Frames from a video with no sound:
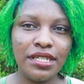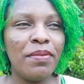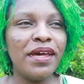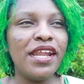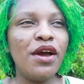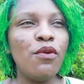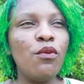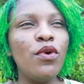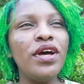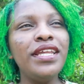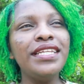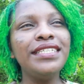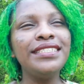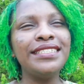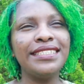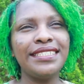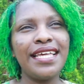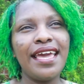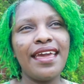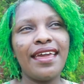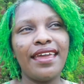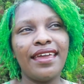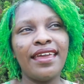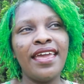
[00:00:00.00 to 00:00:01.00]
But I want to
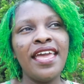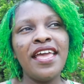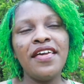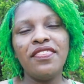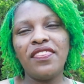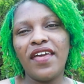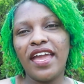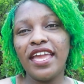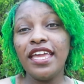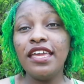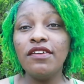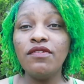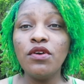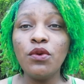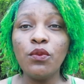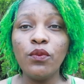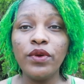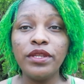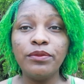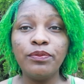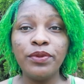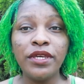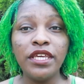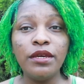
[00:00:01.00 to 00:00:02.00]
say that even
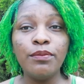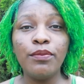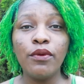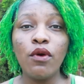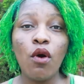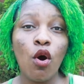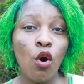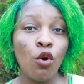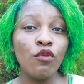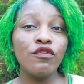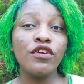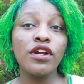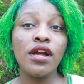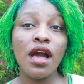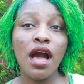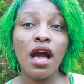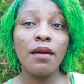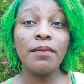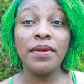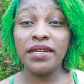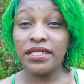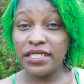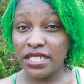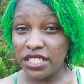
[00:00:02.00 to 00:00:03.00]
when people
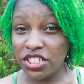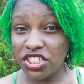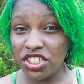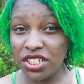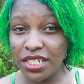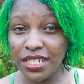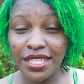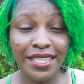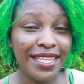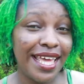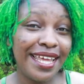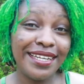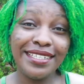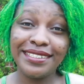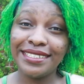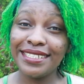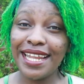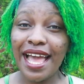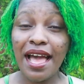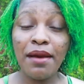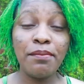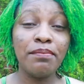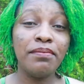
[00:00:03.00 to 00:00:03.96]
overcome addiction, that does not